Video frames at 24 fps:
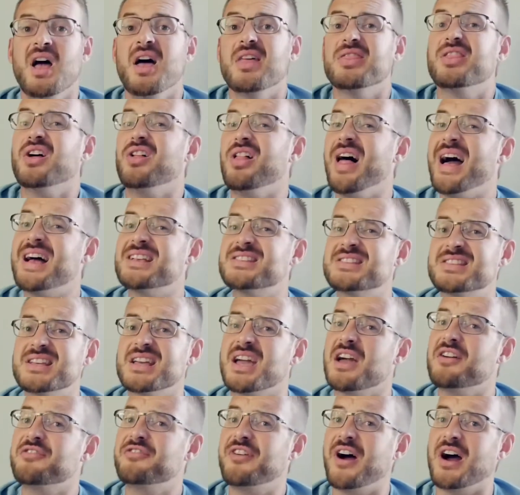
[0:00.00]
The last thing
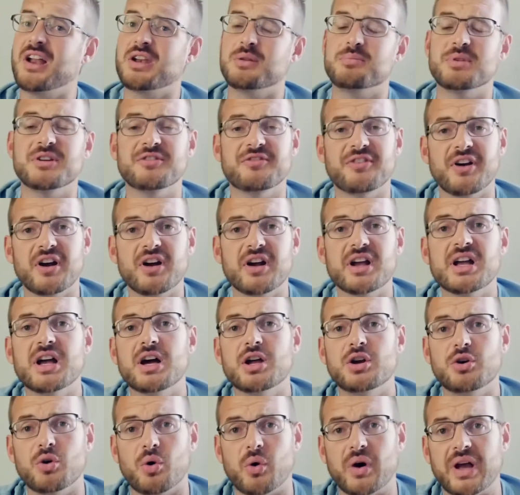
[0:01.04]
I found to be very
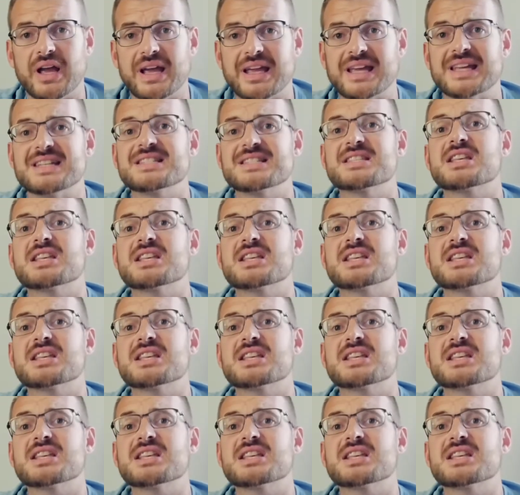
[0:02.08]
annoying is the